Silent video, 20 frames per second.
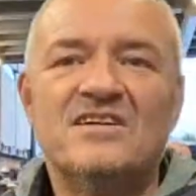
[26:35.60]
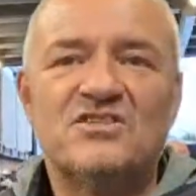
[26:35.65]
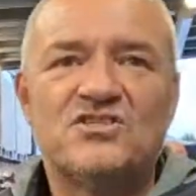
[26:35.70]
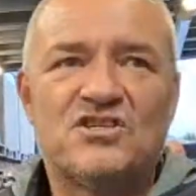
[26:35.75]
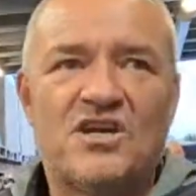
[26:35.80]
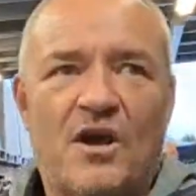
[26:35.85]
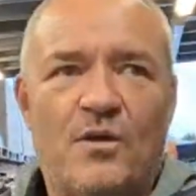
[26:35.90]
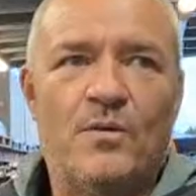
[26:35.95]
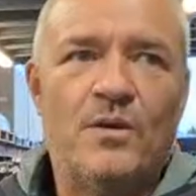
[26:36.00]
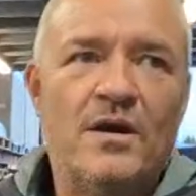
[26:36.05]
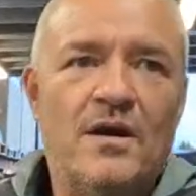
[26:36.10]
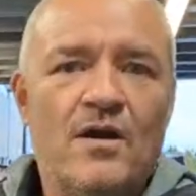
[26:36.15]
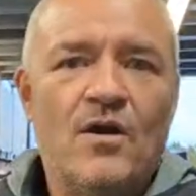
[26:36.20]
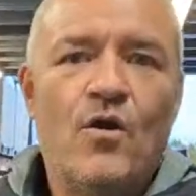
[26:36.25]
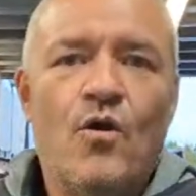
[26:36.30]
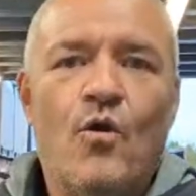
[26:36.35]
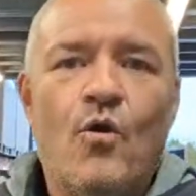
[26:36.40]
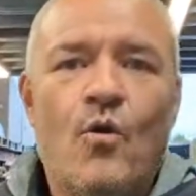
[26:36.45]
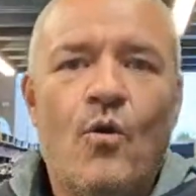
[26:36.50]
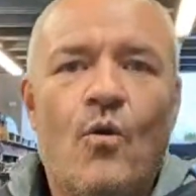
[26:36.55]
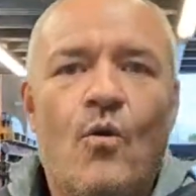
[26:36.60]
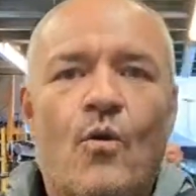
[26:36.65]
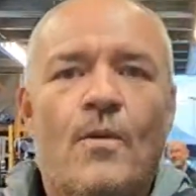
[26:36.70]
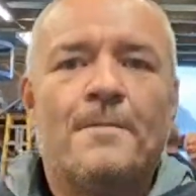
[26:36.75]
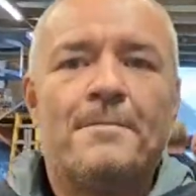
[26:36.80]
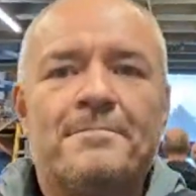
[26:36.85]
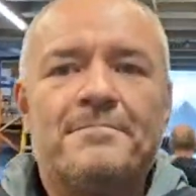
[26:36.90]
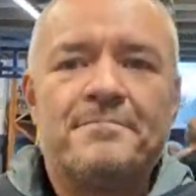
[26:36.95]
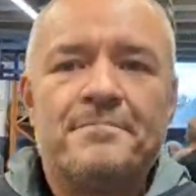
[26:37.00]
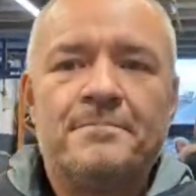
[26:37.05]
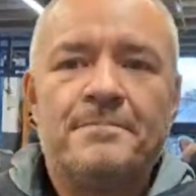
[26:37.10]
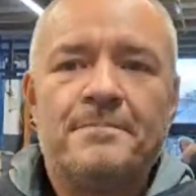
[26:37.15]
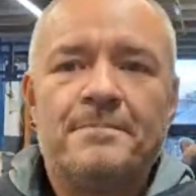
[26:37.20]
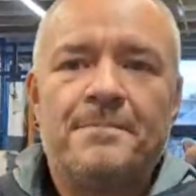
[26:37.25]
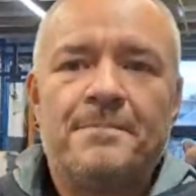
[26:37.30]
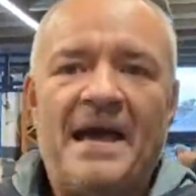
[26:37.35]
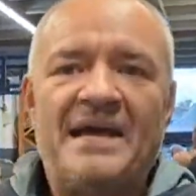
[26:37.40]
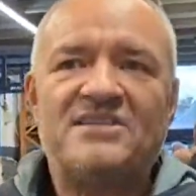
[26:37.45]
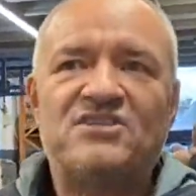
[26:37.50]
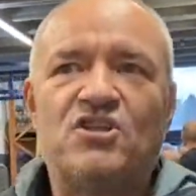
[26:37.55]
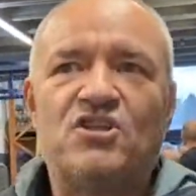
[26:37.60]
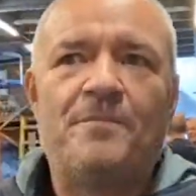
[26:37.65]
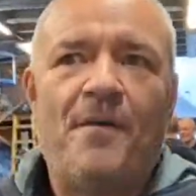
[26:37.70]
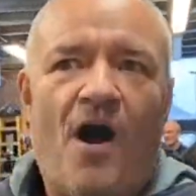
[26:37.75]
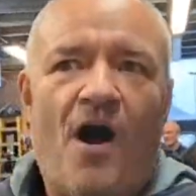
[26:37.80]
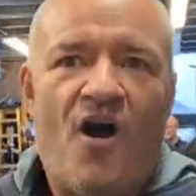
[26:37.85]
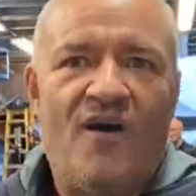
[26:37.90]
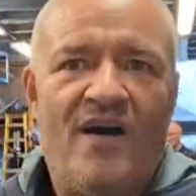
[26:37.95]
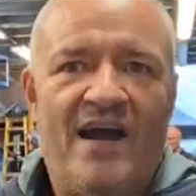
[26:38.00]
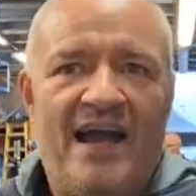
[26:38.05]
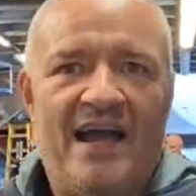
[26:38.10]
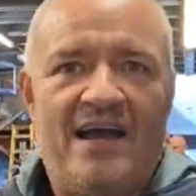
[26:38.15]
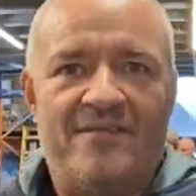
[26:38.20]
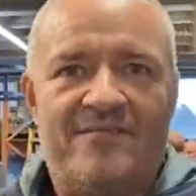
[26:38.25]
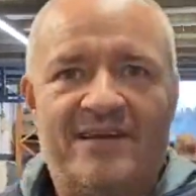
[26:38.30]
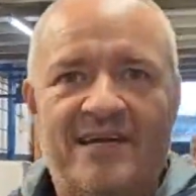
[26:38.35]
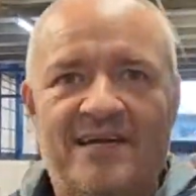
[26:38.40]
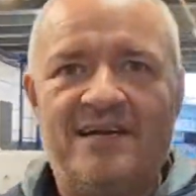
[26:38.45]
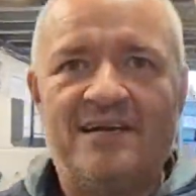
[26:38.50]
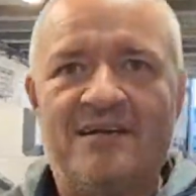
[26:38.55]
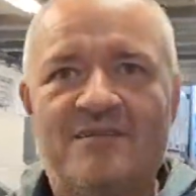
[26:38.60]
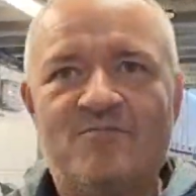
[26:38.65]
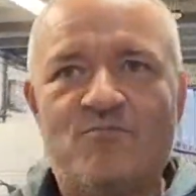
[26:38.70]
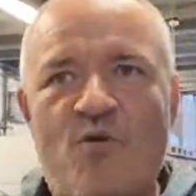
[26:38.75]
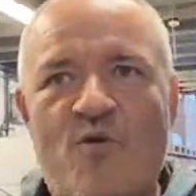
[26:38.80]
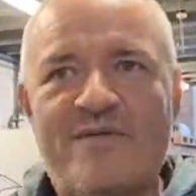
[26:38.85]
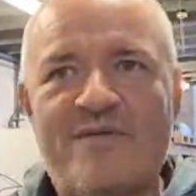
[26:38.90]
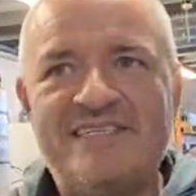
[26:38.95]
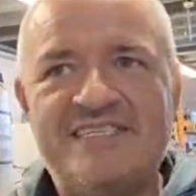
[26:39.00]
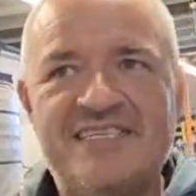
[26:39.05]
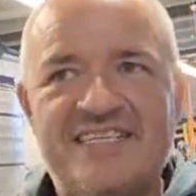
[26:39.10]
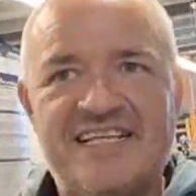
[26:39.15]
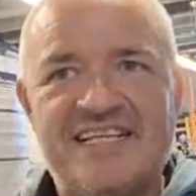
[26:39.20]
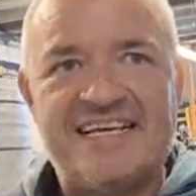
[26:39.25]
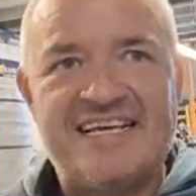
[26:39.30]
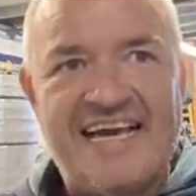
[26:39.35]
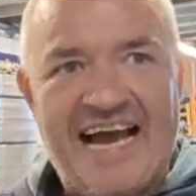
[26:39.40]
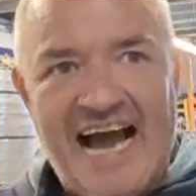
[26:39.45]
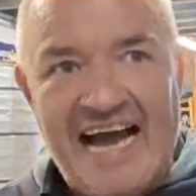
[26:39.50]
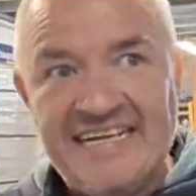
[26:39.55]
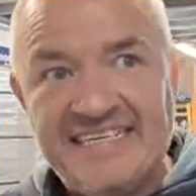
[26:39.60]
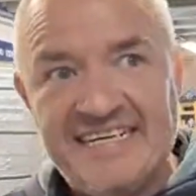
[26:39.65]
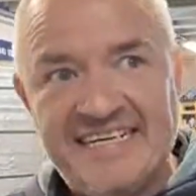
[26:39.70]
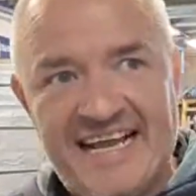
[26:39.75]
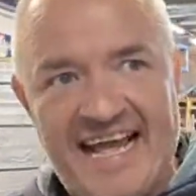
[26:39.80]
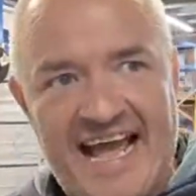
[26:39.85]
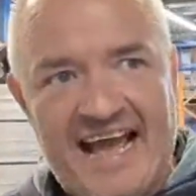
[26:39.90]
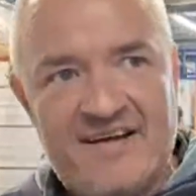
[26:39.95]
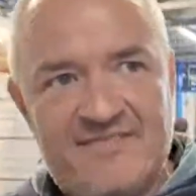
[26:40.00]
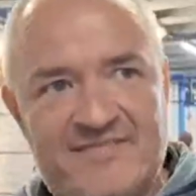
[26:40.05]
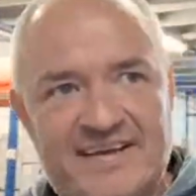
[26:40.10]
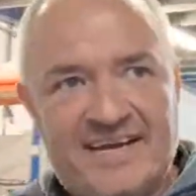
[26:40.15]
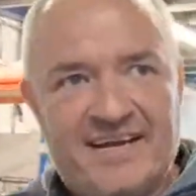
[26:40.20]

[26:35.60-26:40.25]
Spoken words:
So, that's the bar area. We're into the canning area.